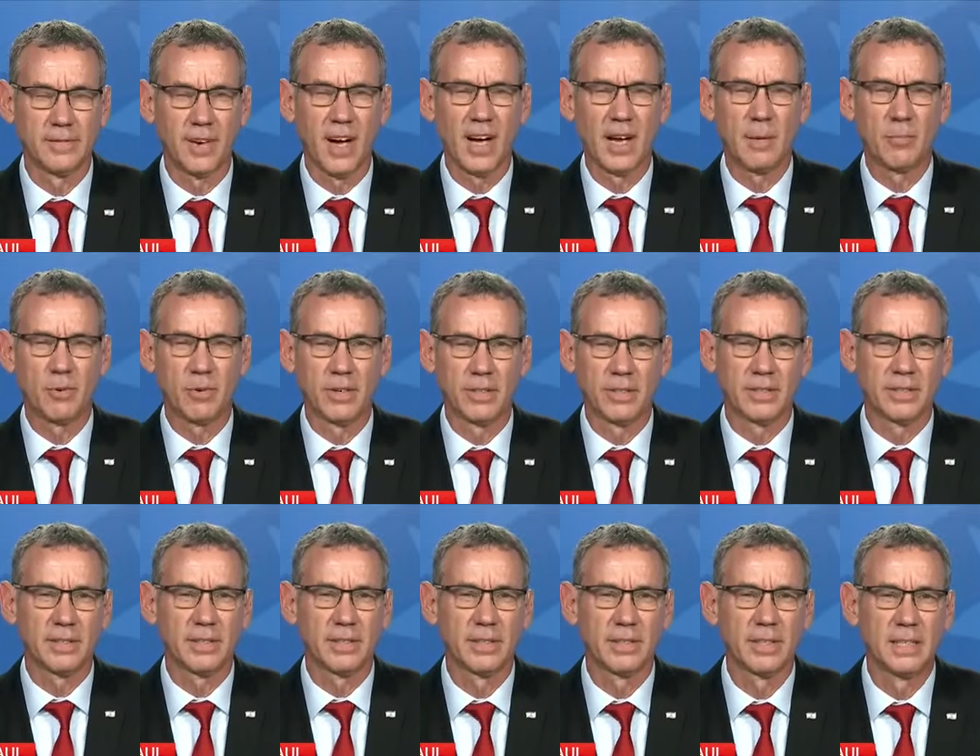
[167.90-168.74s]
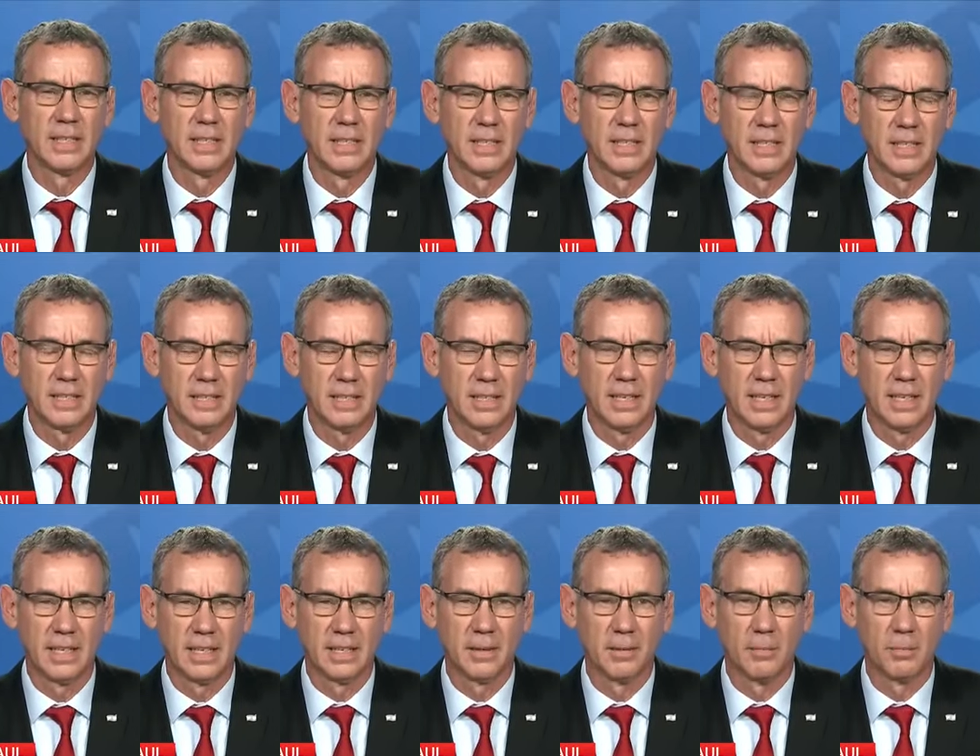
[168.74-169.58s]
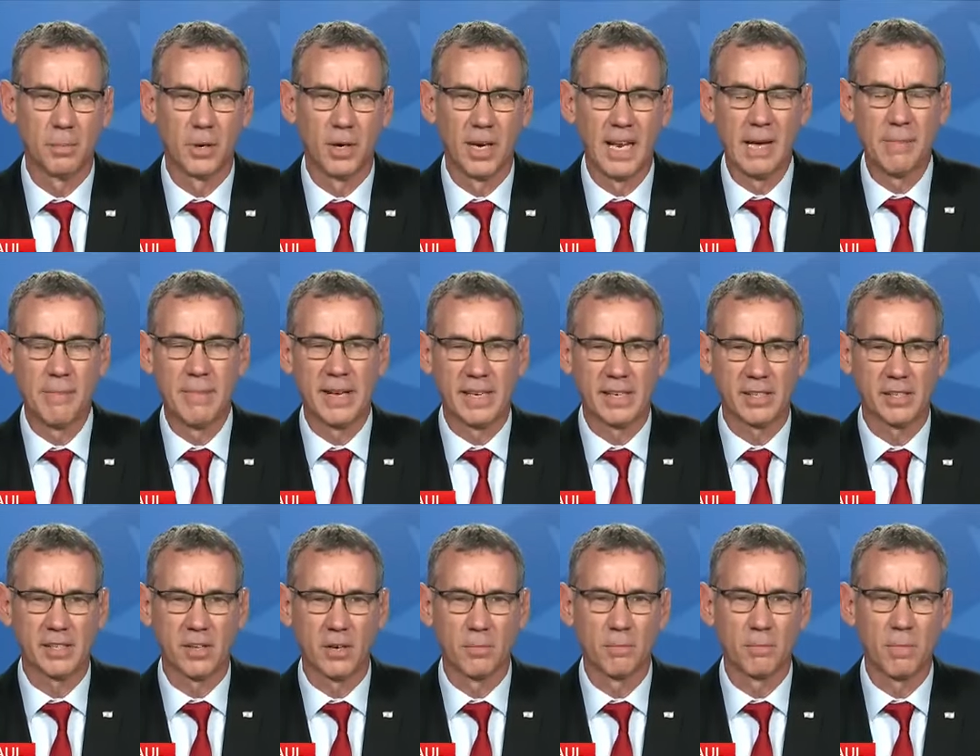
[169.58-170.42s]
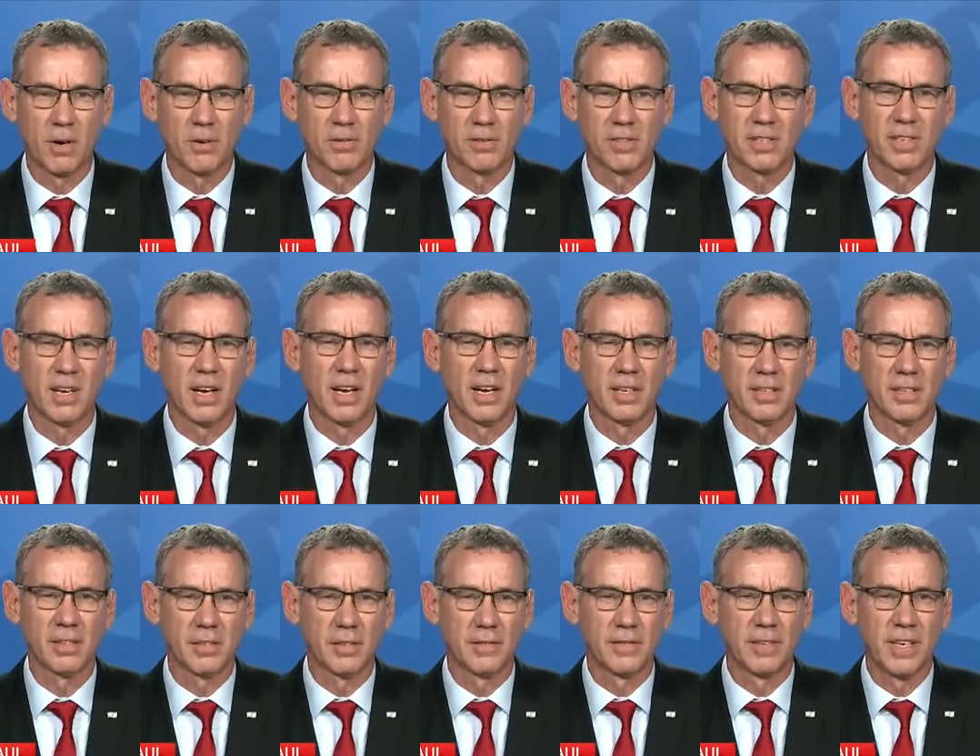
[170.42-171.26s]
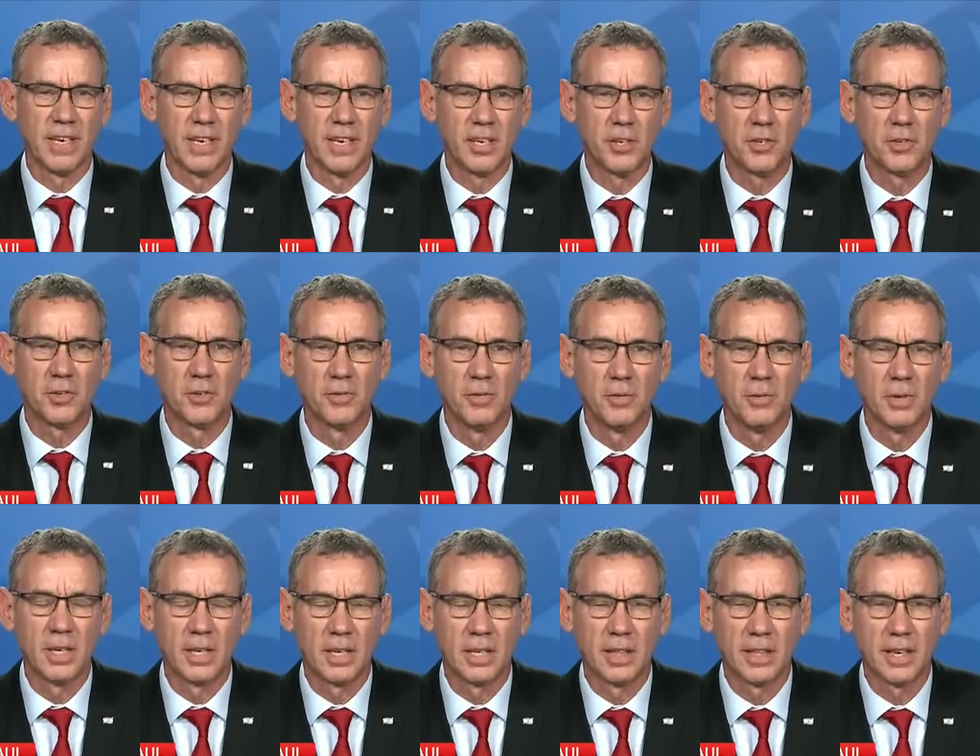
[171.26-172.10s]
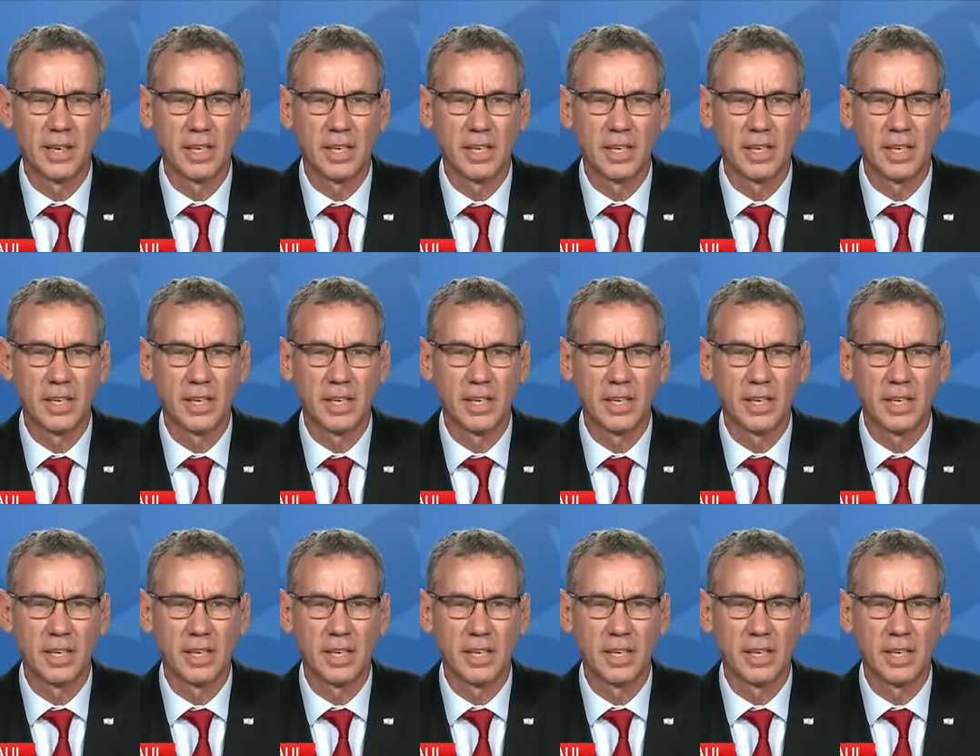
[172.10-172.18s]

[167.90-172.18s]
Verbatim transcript: uh, vibrant polemics on both sides of the issue,